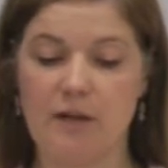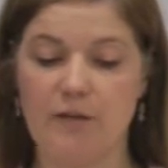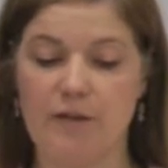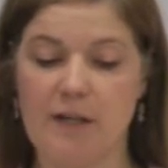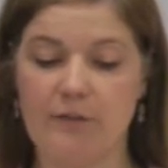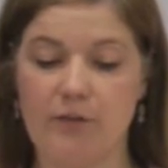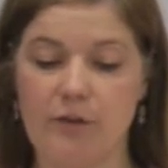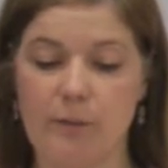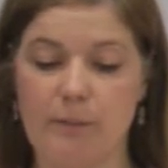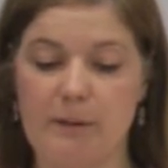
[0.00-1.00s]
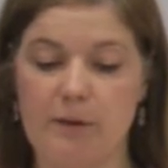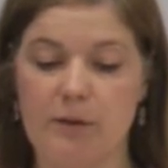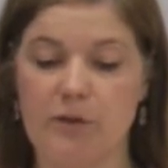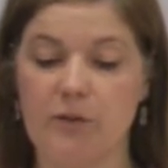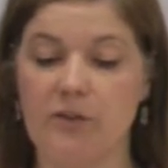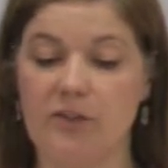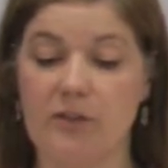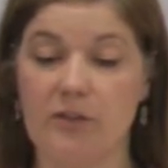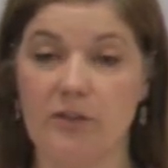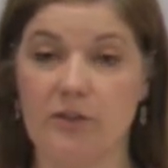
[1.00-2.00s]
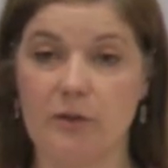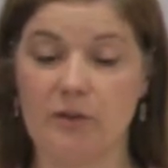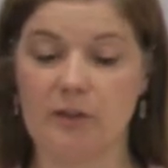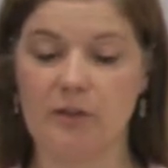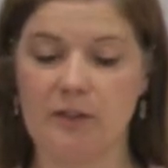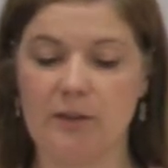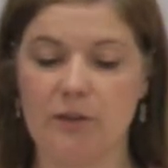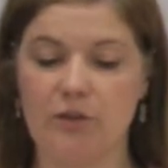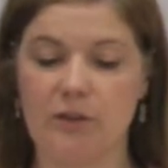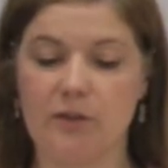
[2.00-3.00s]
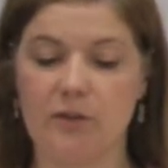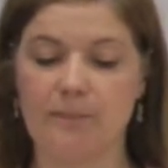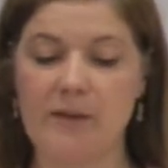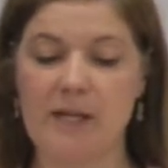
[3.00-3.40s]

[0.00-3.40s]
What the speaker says: 5 to do with periodontal disease and associated conditions,